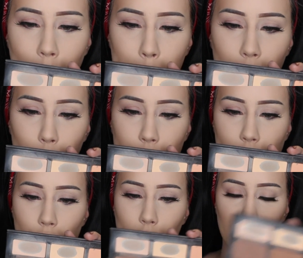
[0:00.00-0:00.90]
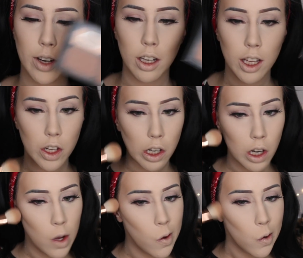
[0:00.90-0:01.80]
I'm going to use this shade right
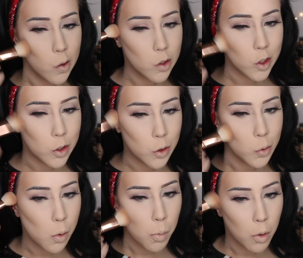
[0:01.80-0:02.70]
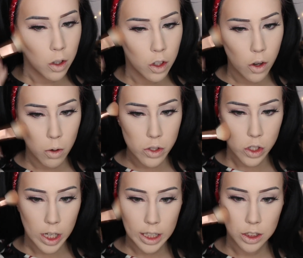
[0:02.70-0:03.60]
here to go
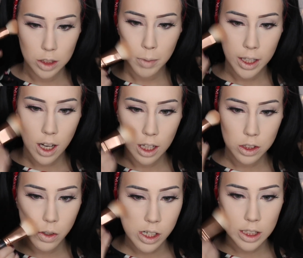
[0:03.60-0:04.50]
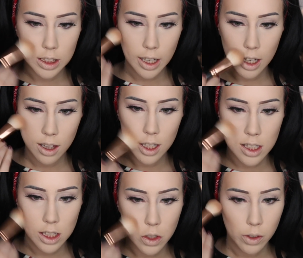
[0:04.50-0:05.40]
straight into my contours, and
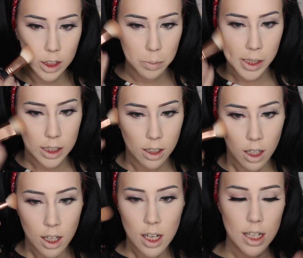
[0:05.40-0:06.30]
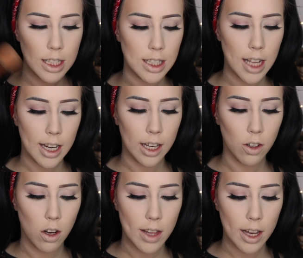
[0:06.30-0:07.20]
this is going to be setting
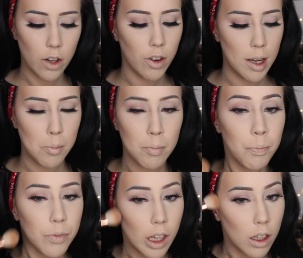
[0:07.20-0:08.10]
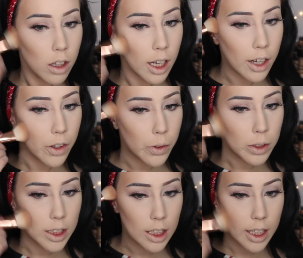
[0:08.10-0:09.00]
all that cream that I
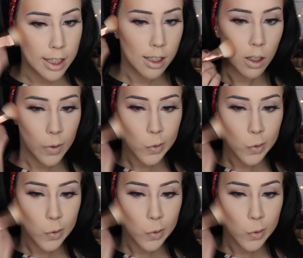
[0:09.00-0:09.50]
used in there.